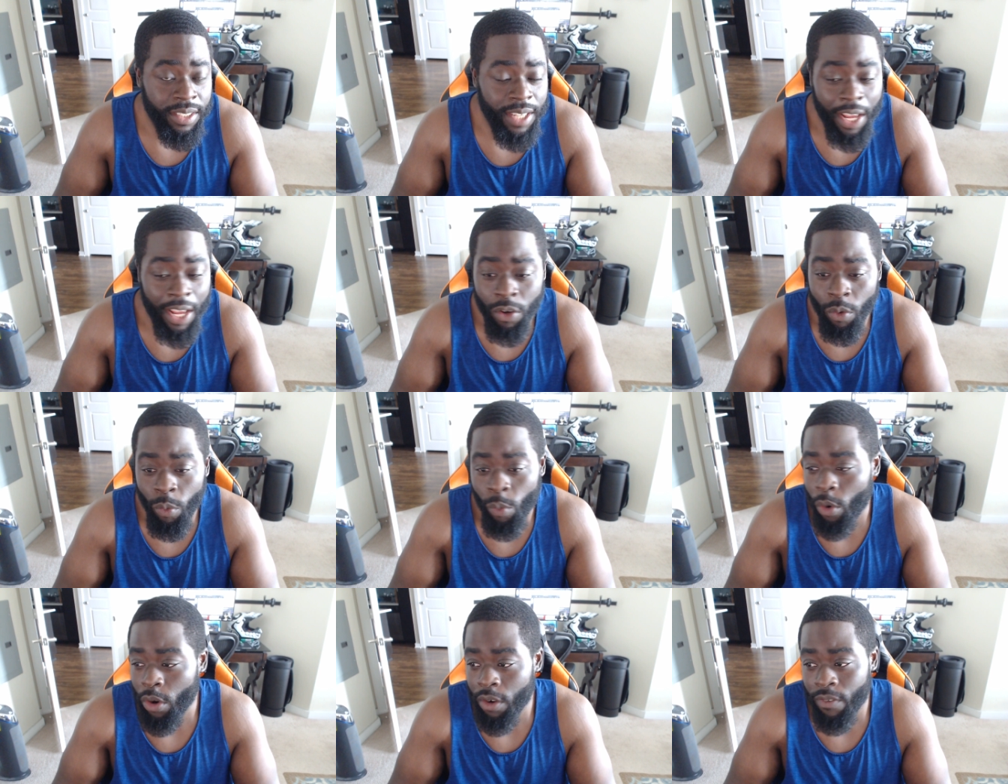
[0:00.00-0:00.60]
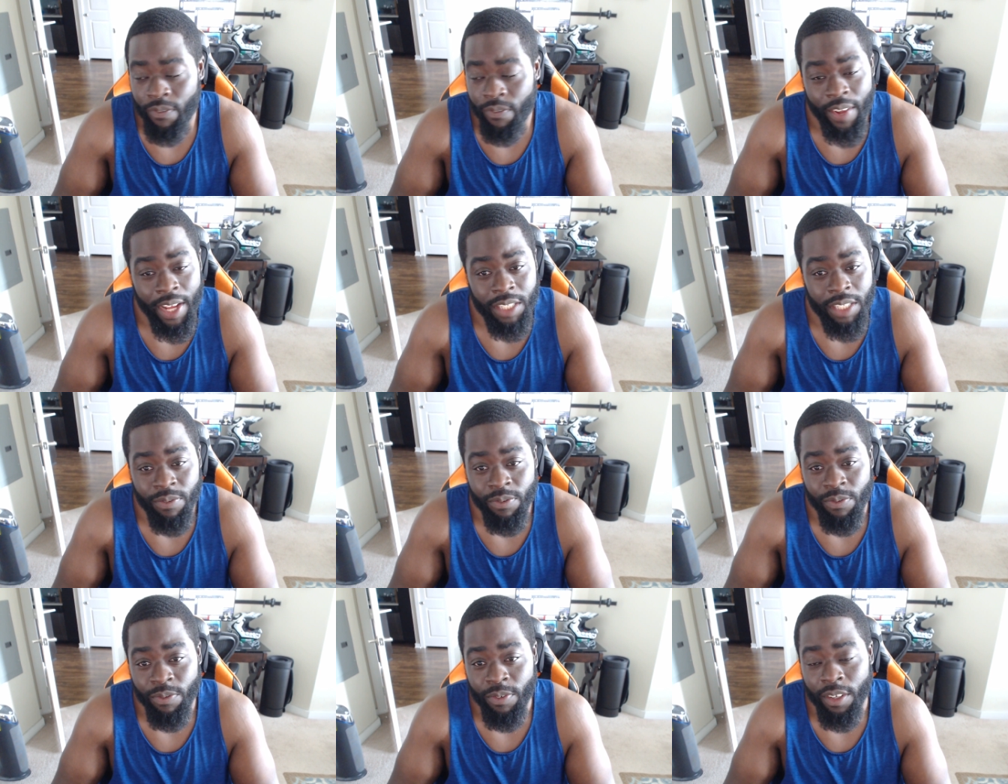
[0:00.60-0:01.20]
I don't water fast
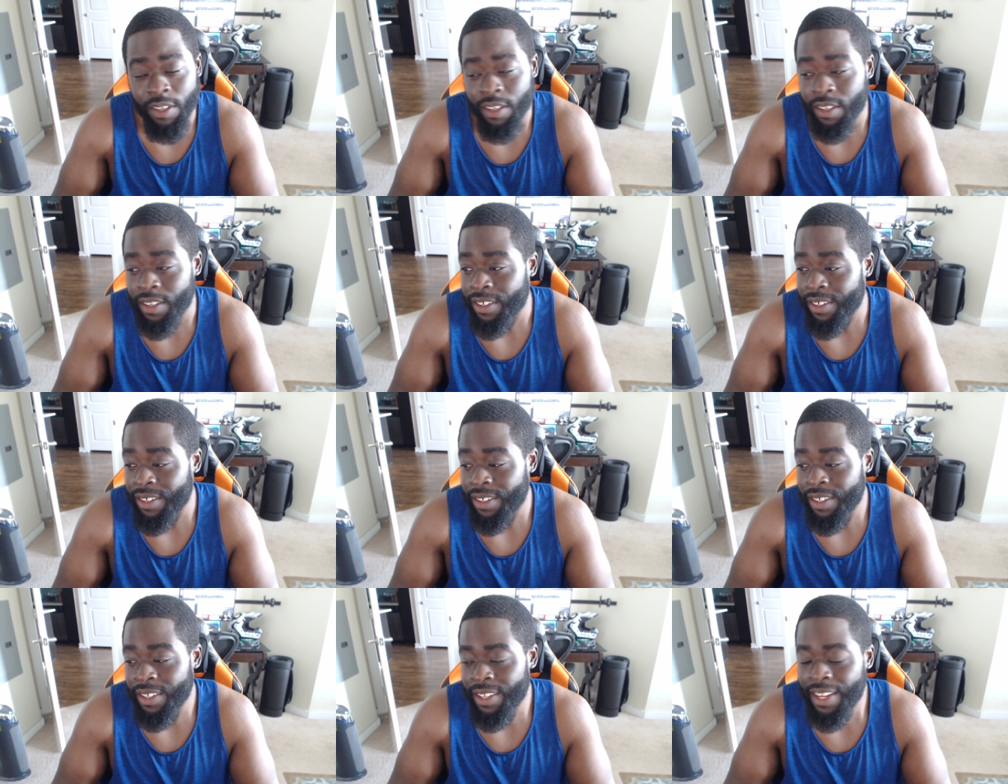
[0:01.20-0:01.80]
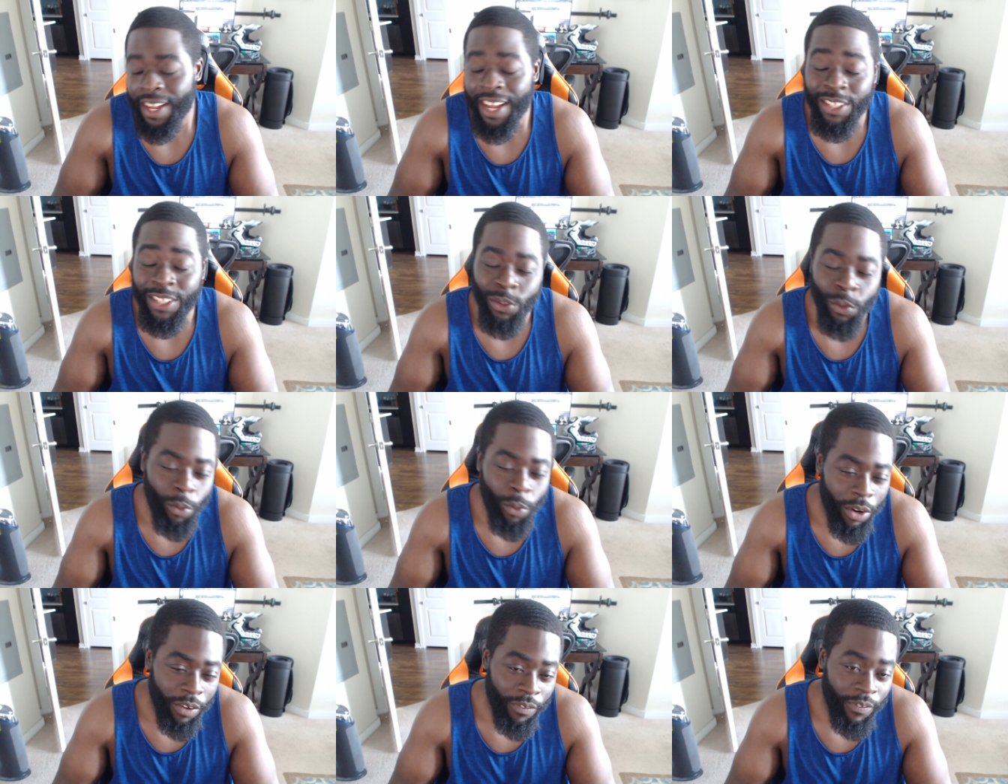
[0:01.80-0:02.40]
for. Uh, I do
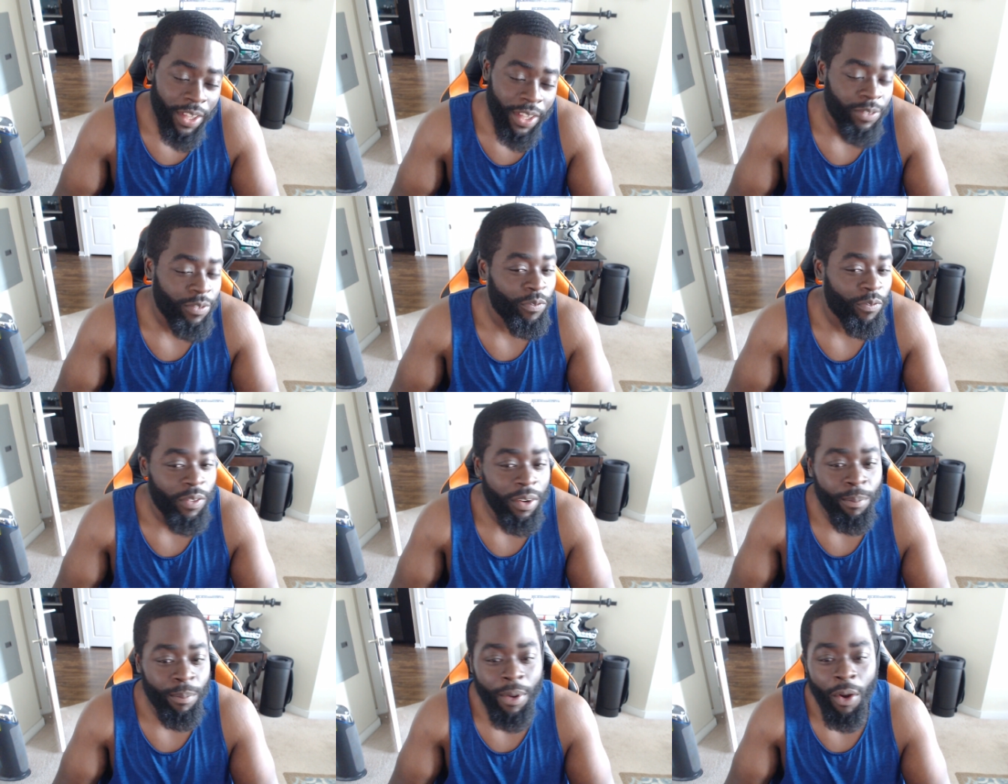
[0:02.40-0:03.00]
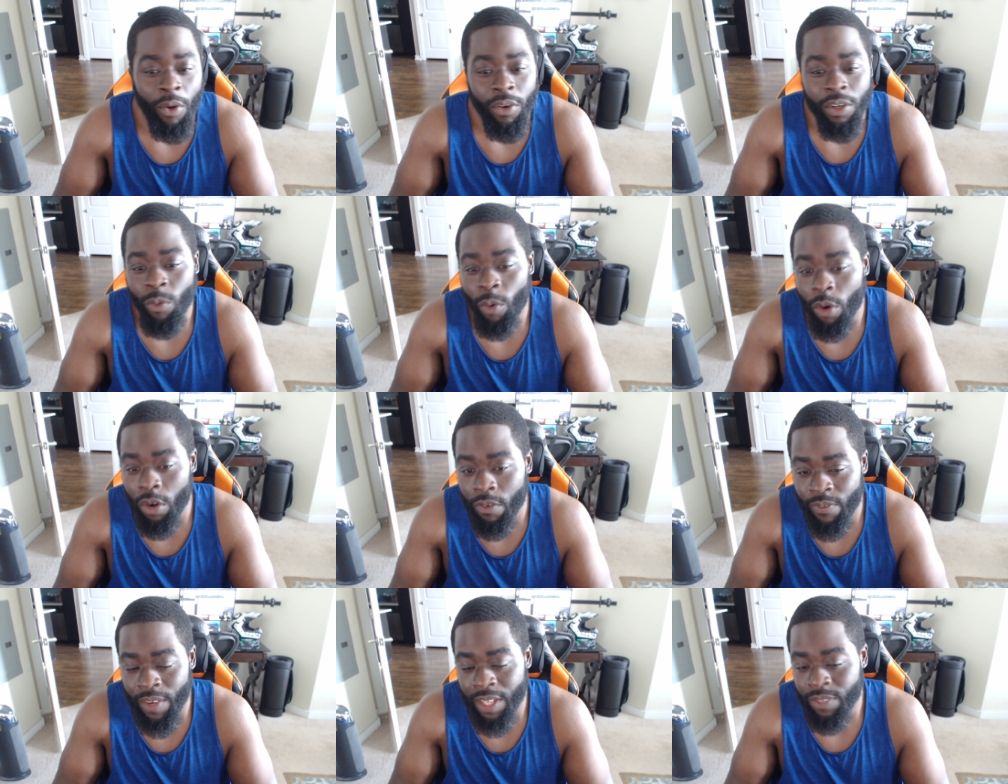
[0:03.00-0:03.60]
water fast for fun, but I only
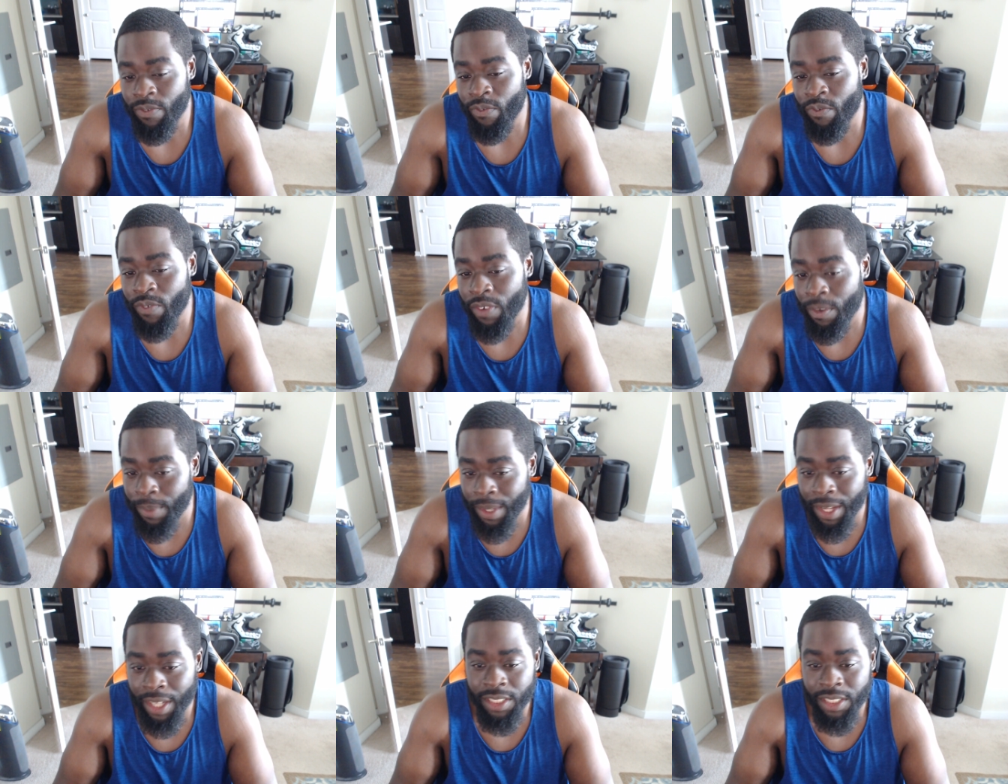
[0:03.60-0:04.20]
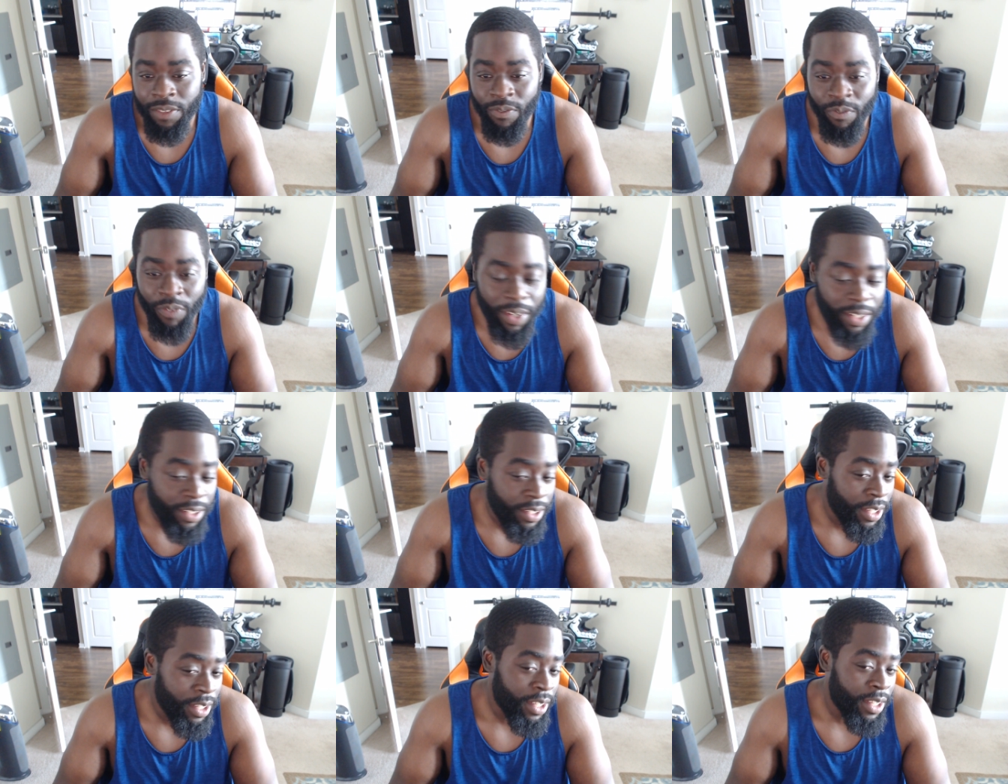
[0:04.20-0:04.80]
water fast for fun because it's fun